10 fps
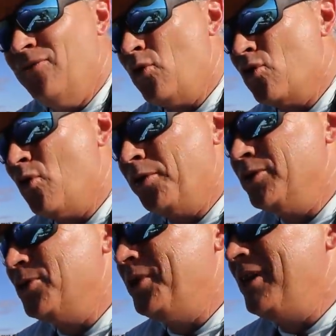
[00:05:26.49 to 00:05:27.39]
four
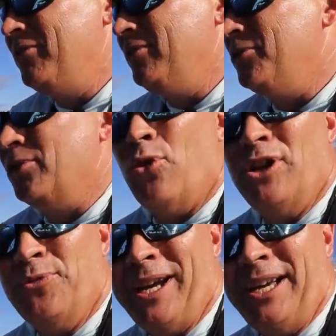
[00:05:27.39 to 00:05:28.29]
corners or whatever, or the
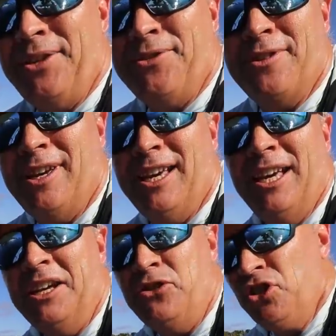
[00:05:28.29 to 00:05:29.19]
crossways.
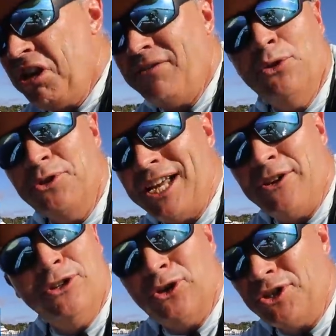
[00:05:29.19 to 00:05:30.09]
Just have lures out,
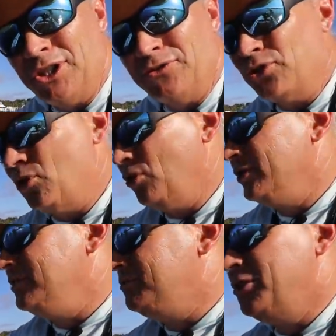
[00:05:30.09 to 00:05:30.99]
you know, Darcy loved to troll
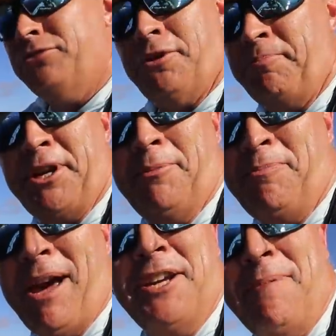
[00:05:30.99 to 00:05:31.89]
and just started picking up
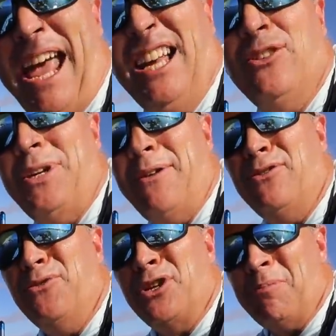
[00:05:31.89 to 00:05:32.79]
Spanish Max. So now we're
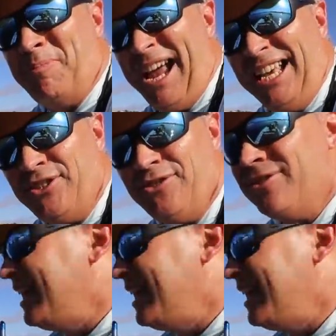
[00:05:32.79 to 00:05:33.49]
doing a couple passes,